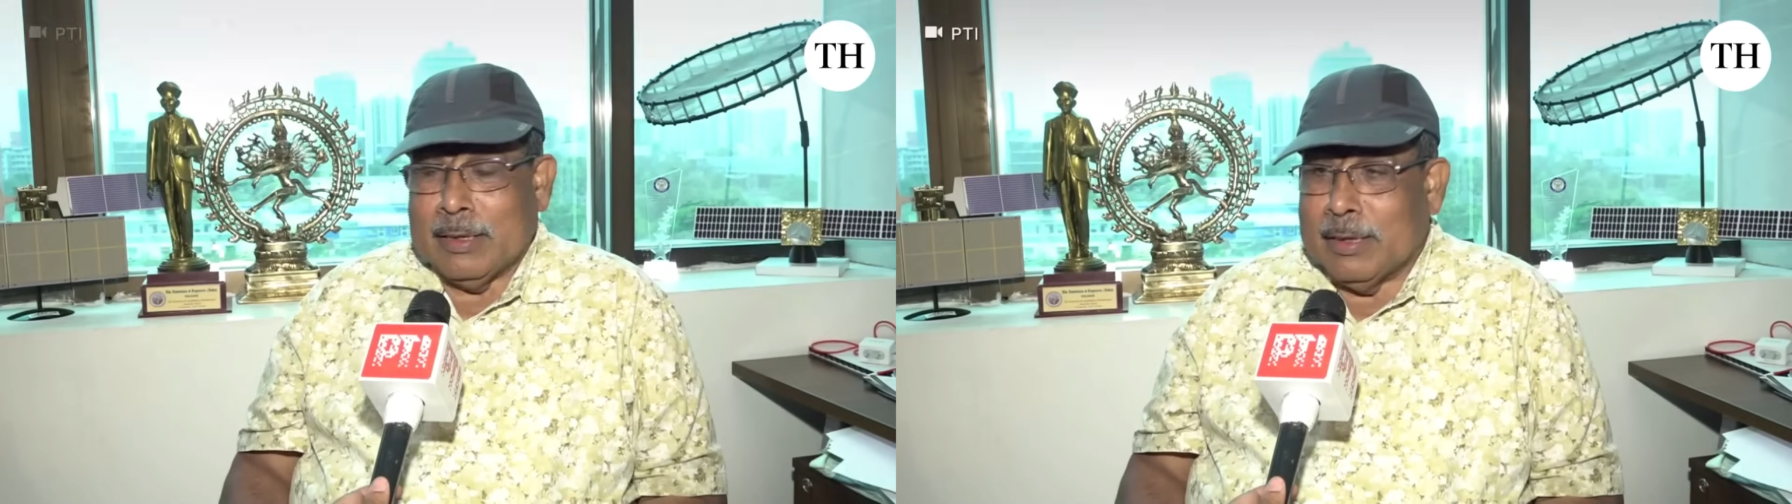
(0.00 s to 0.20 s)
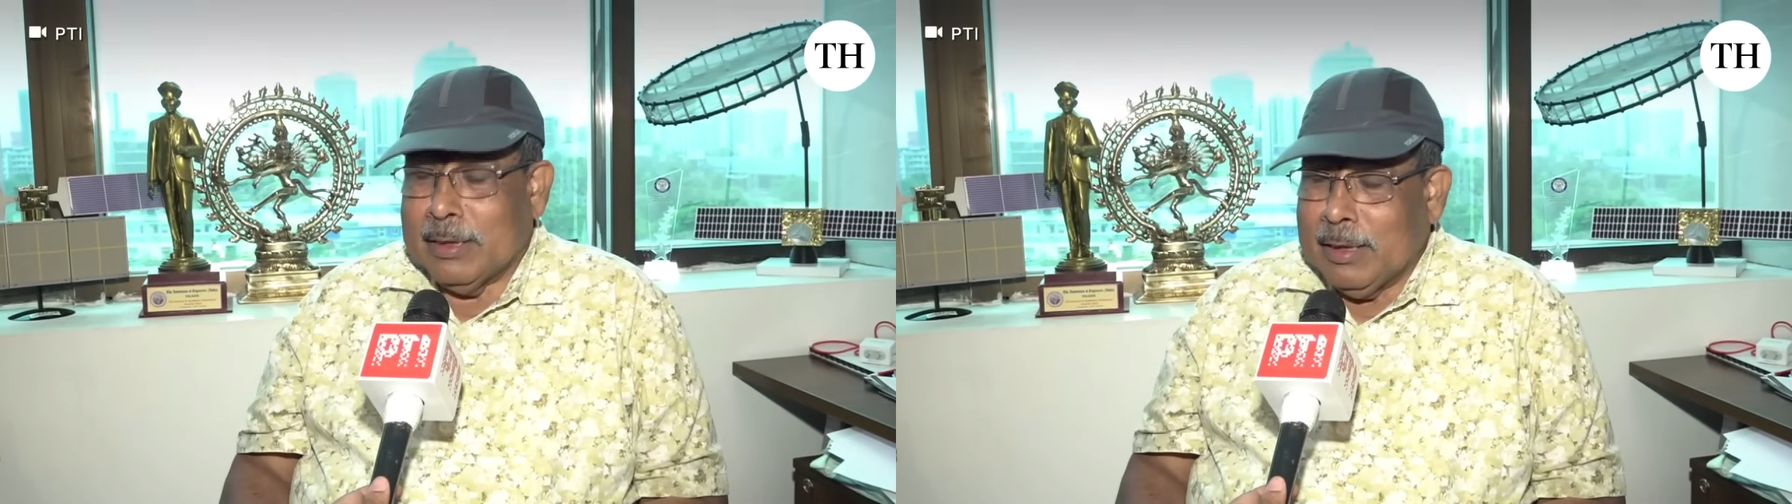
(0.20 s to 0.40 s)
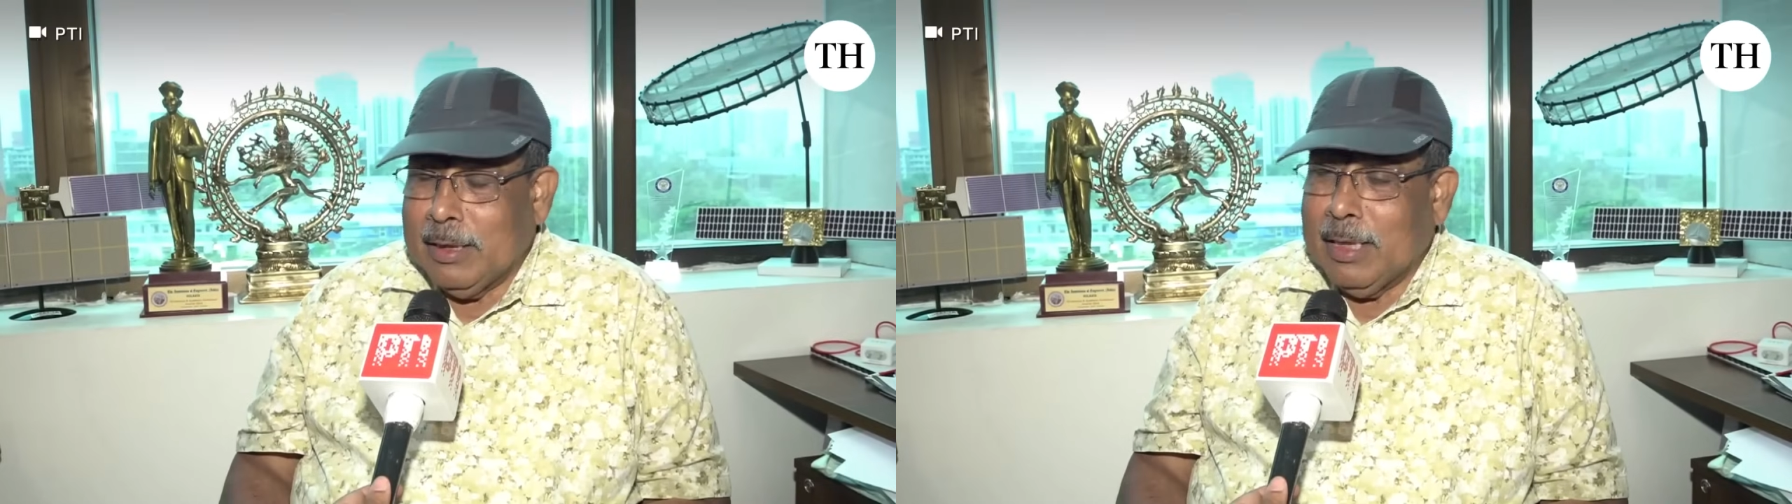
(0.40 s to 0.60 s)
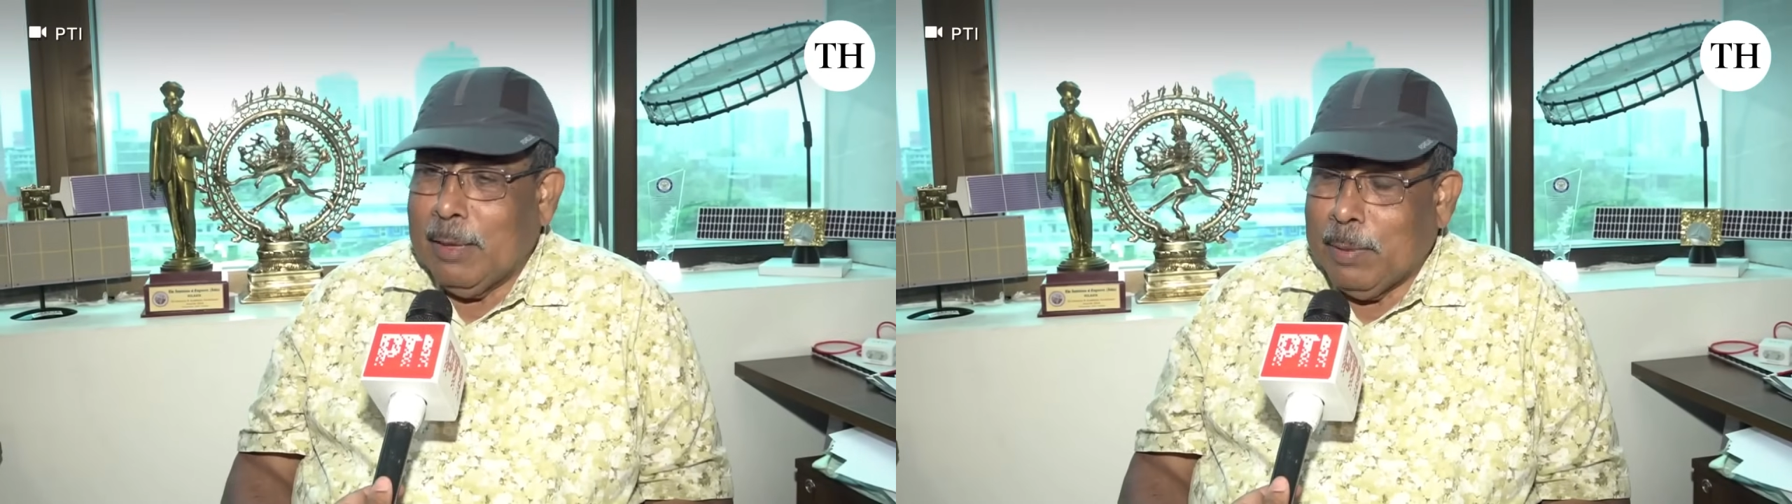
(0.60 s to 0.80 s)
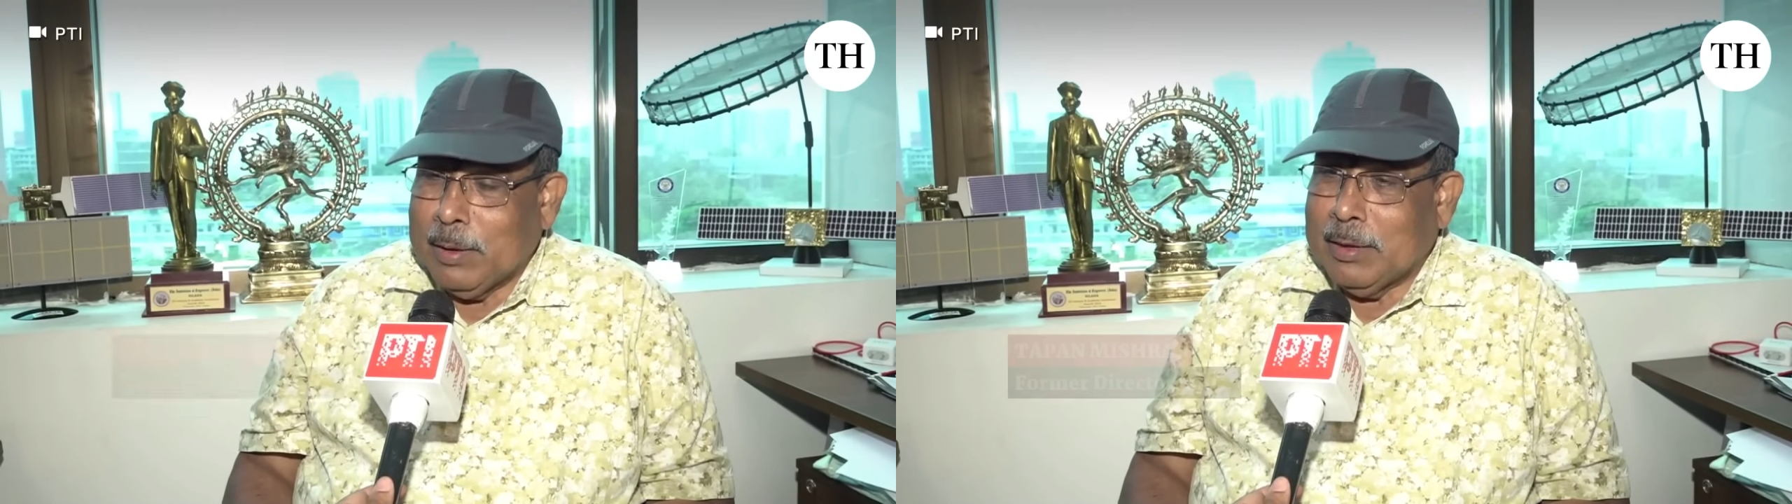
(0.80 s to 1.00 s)
Synthetic
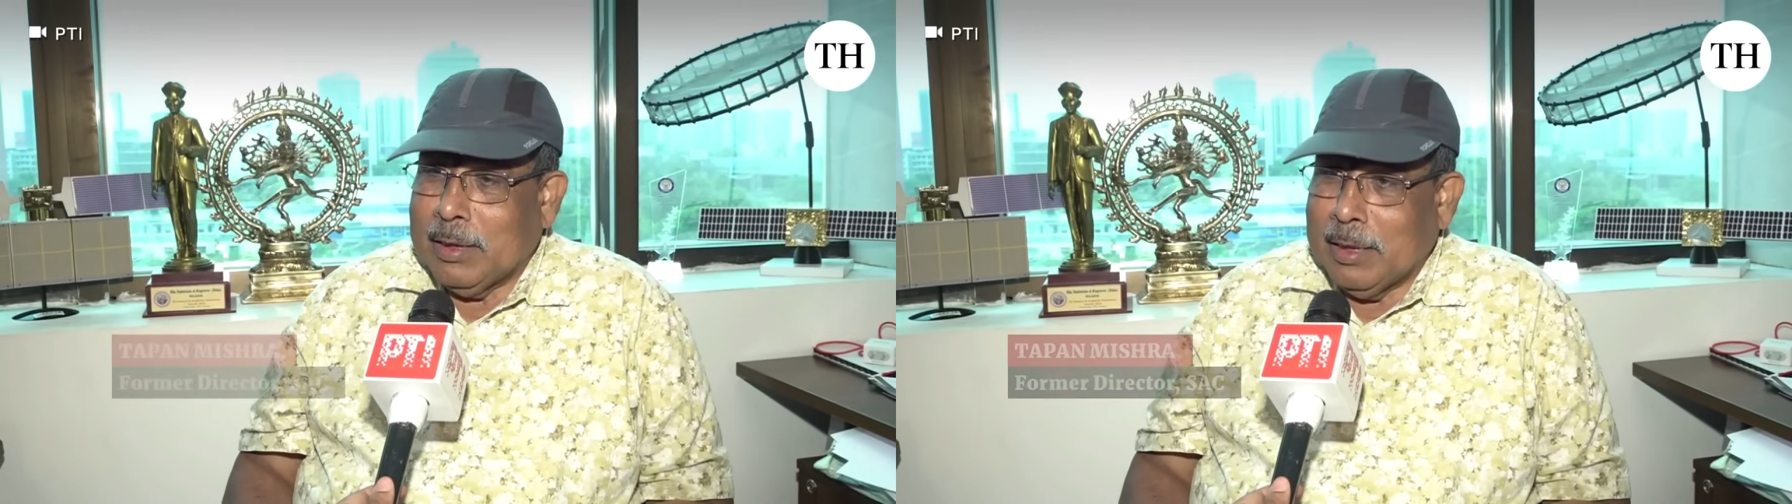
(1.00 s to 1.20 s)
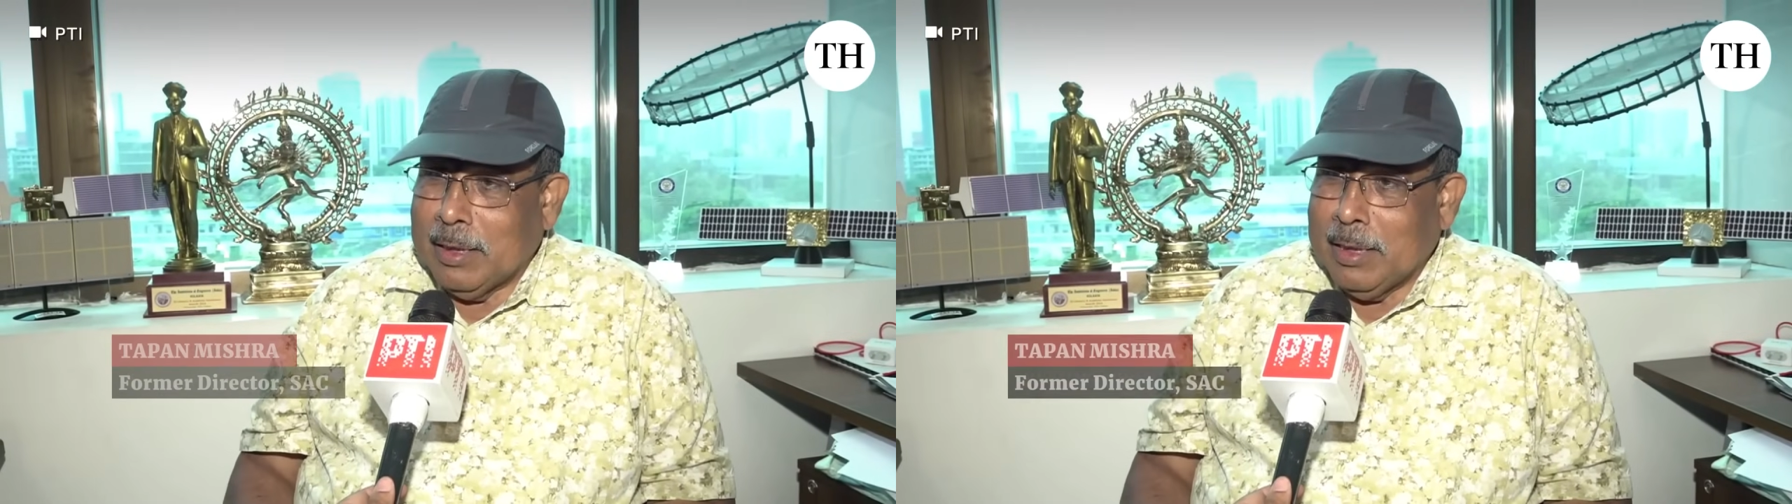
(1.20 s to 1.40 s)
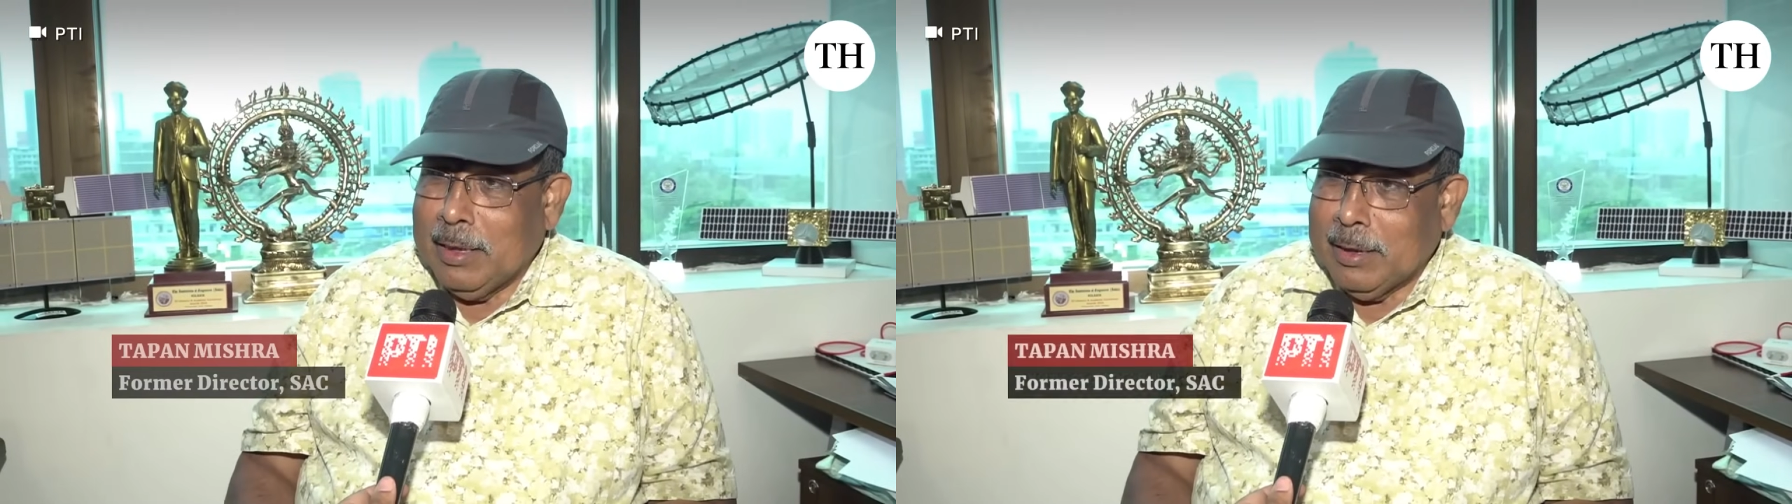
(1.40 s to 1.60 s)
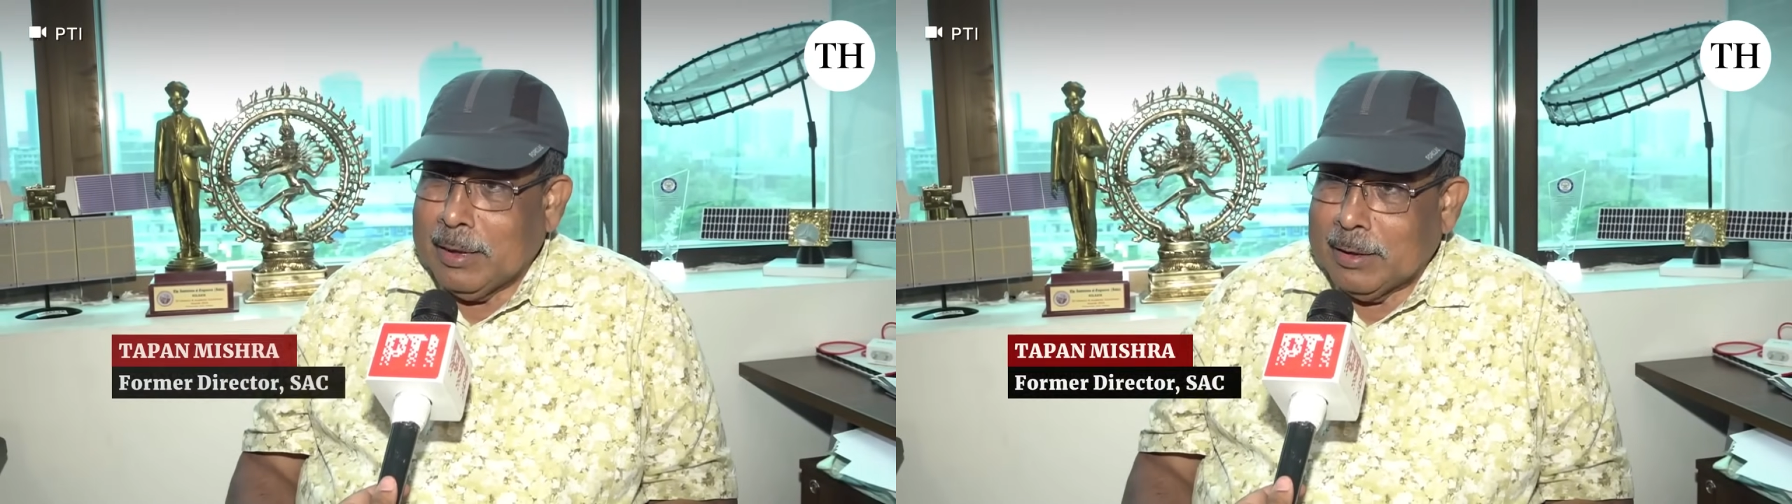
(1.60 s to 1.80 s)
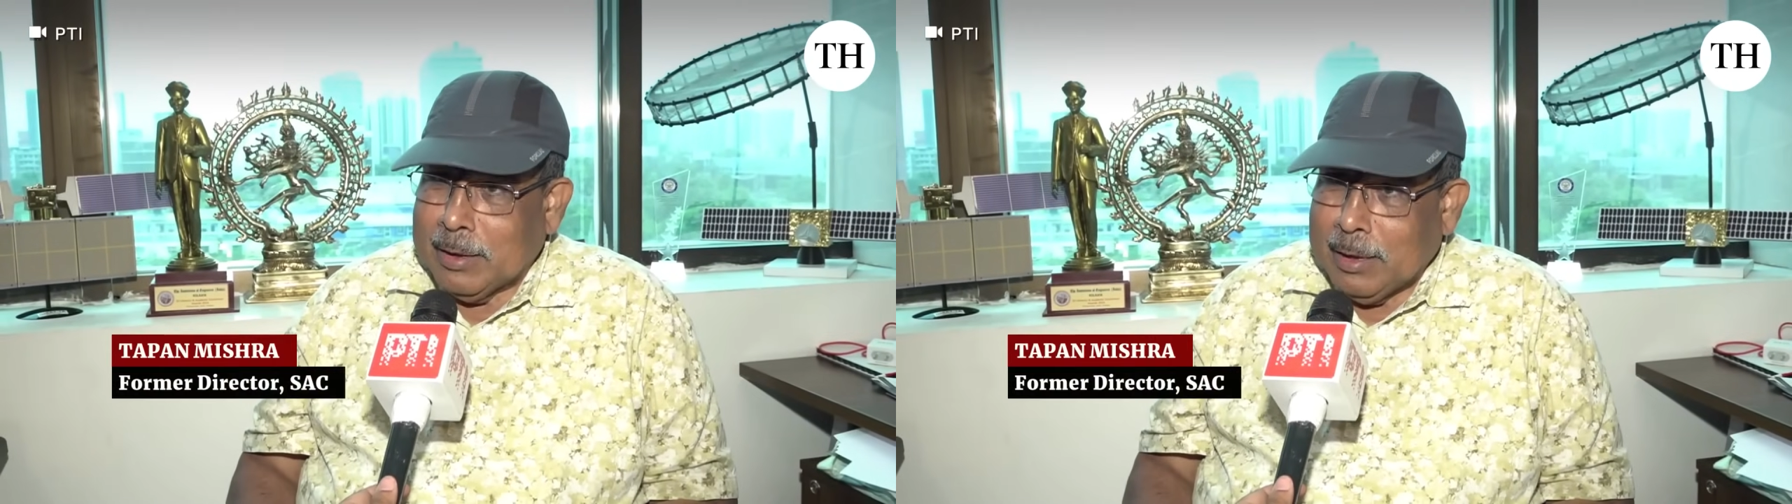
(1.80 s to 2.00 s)
aperture radar is